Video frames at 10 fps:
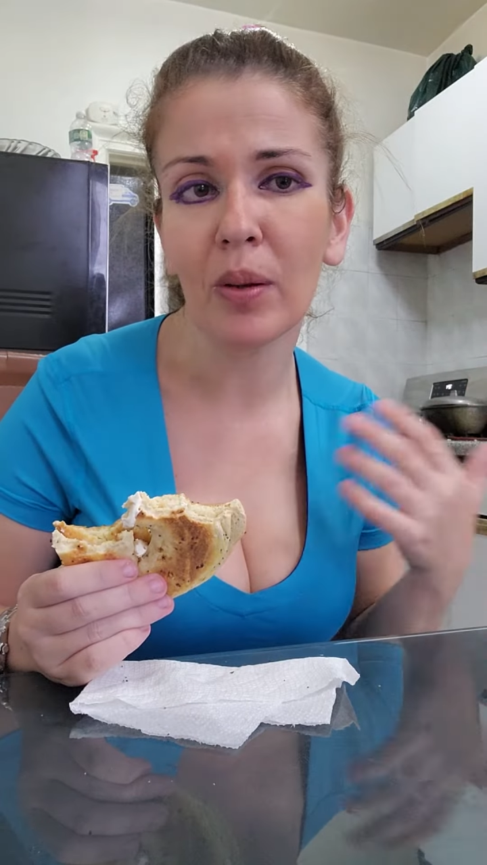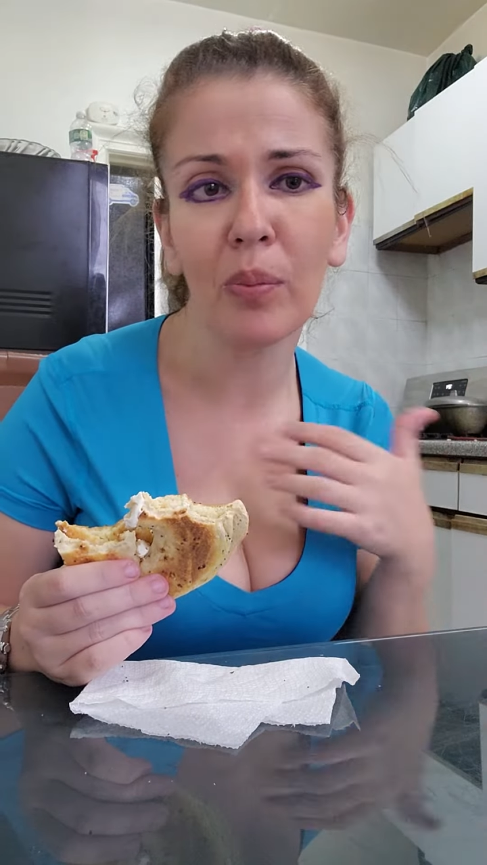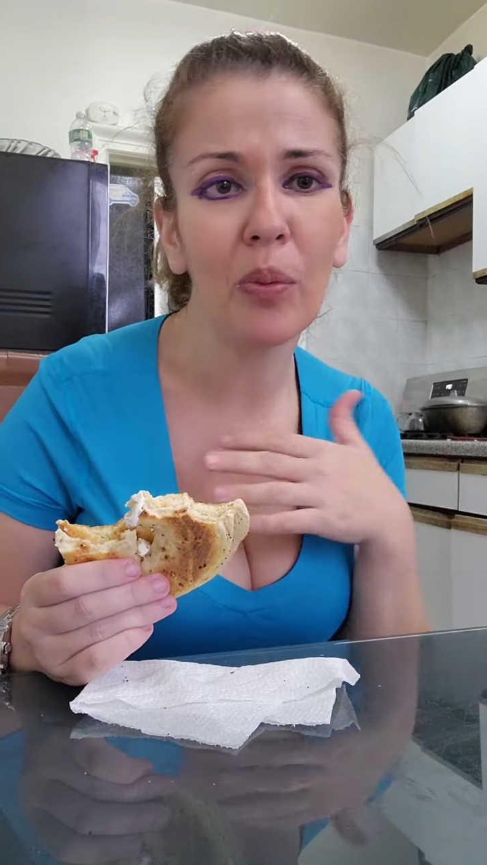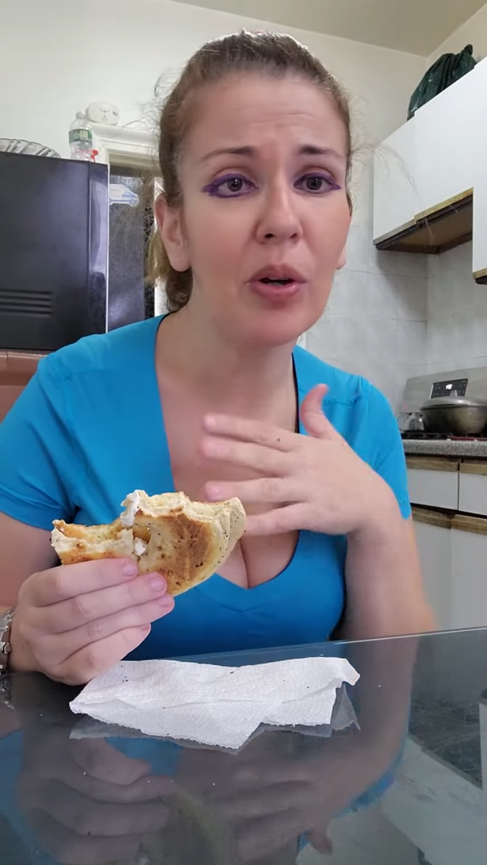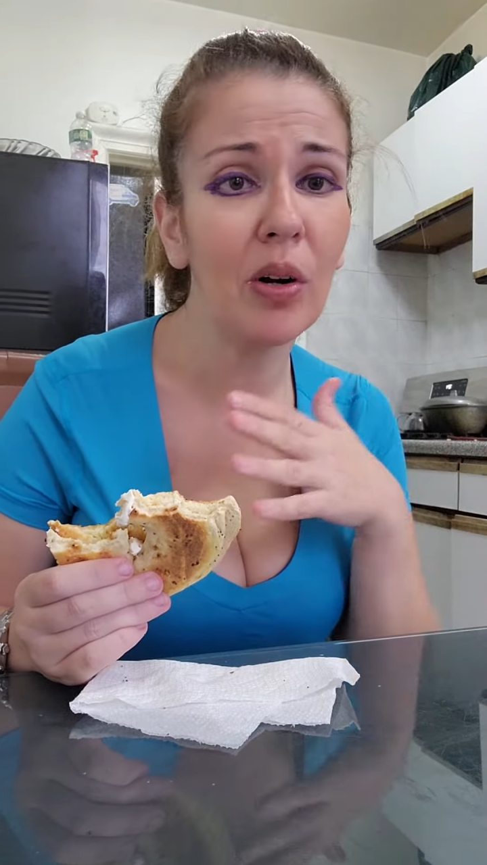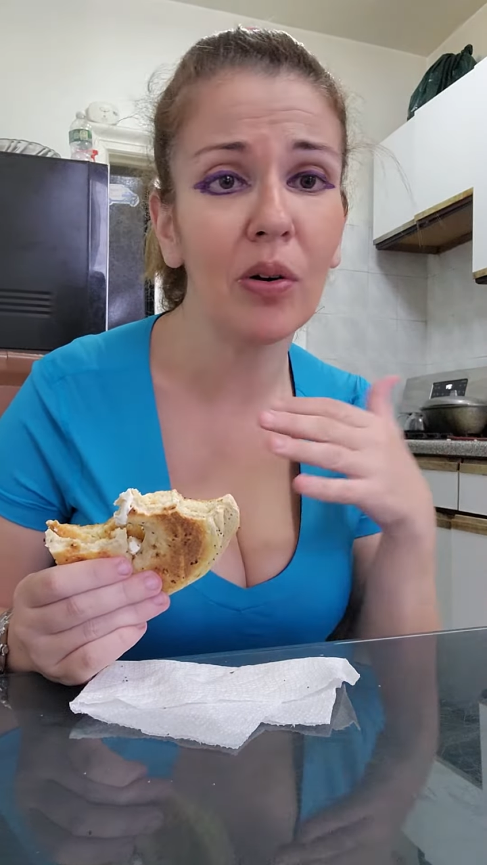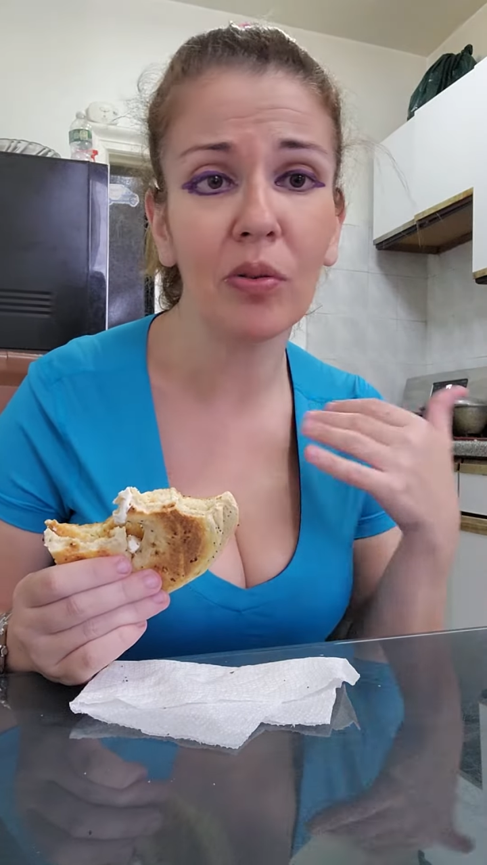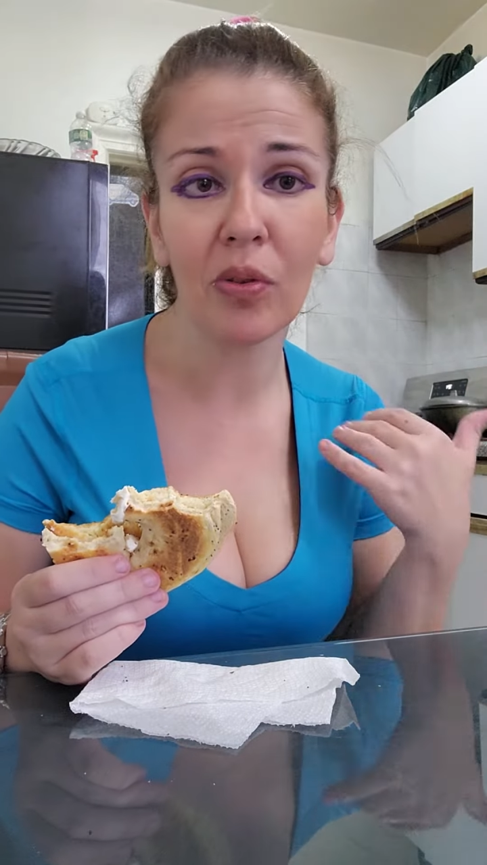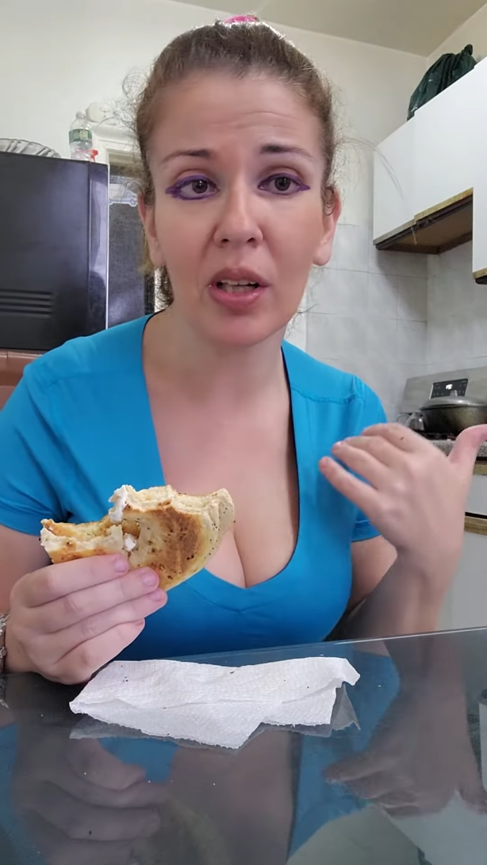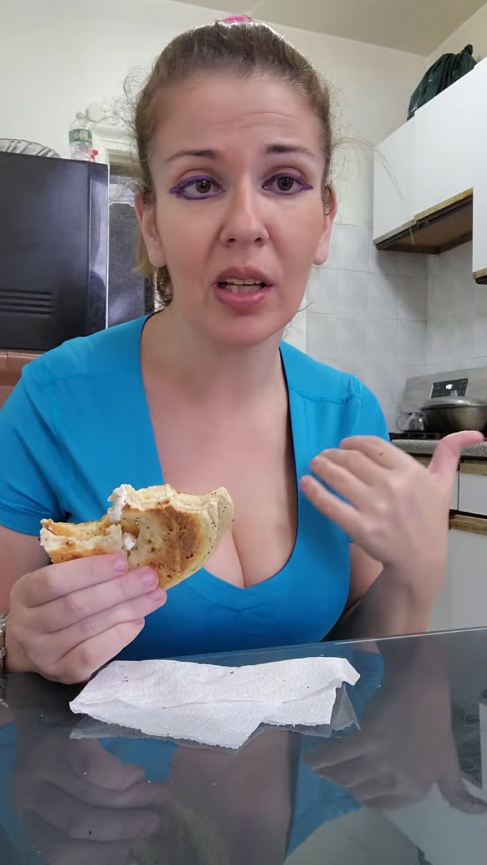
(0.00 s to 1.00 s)
but we
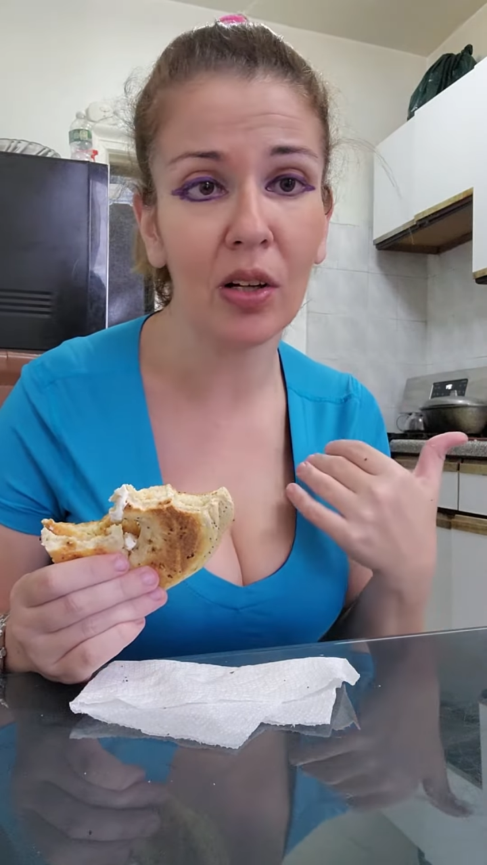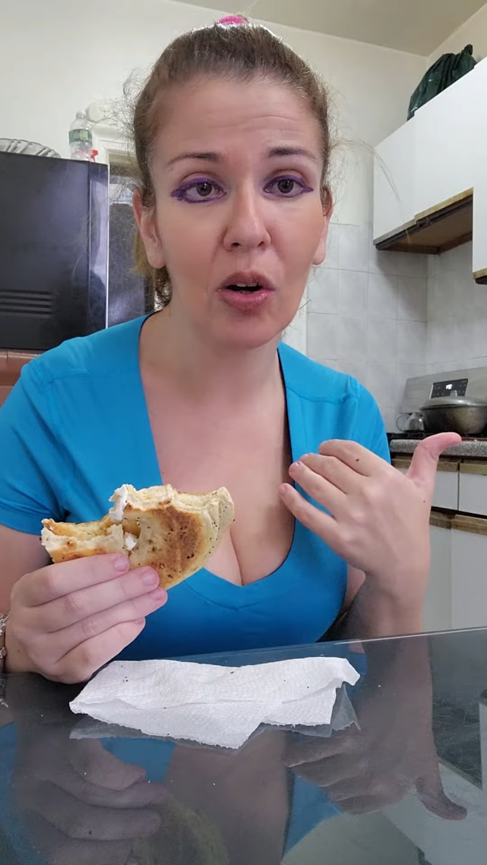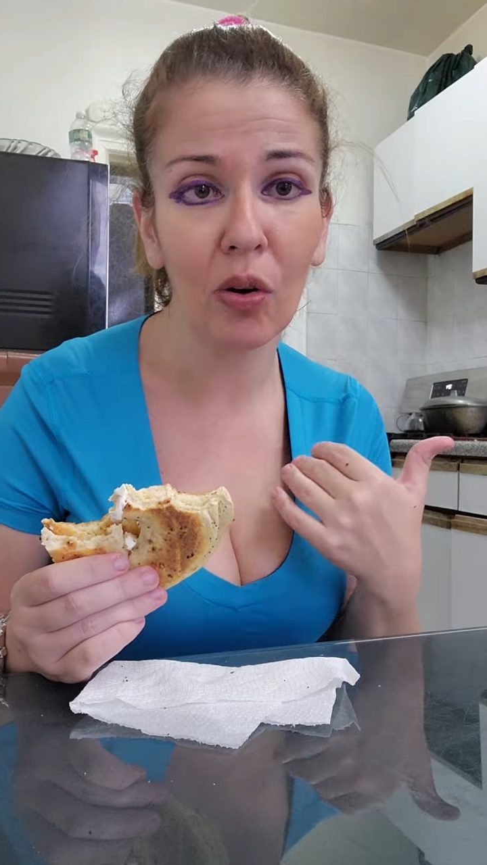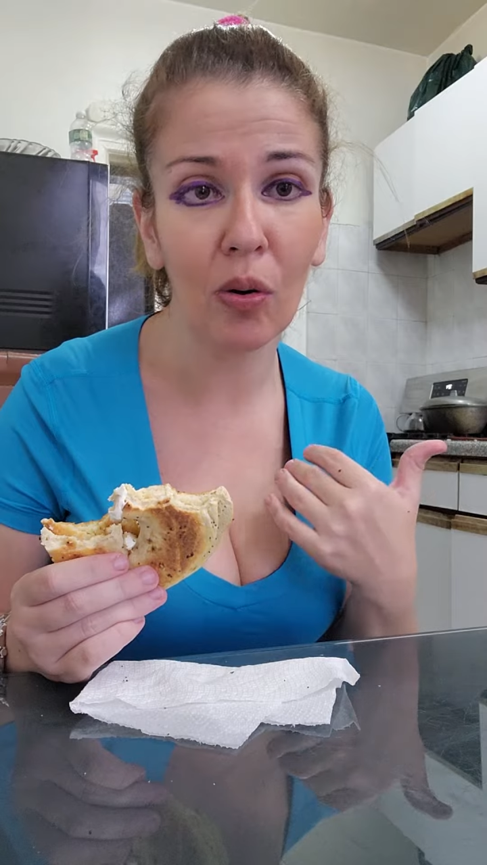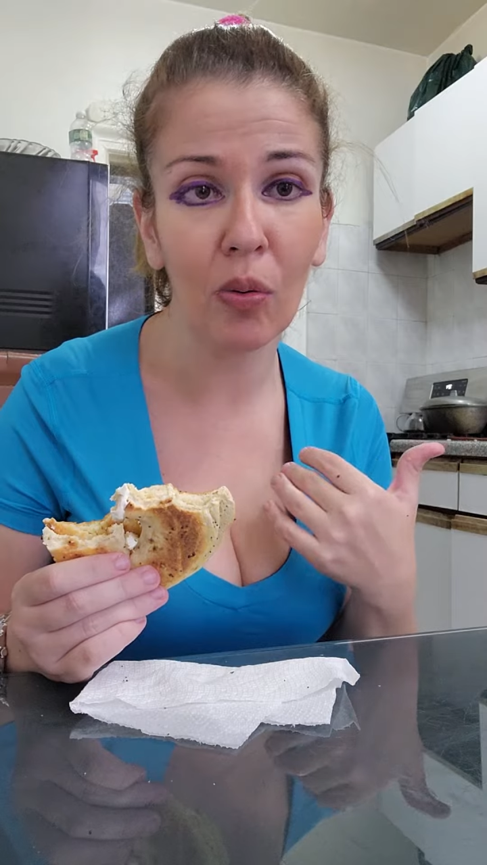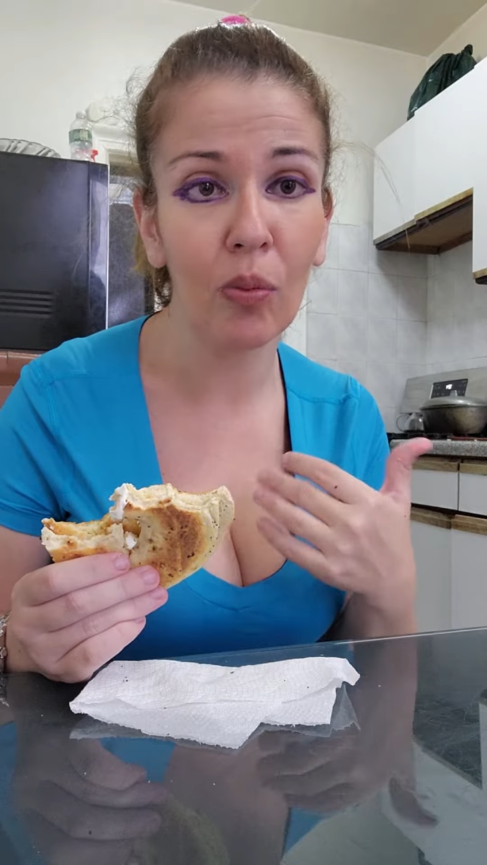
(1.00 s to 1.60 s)
don't really know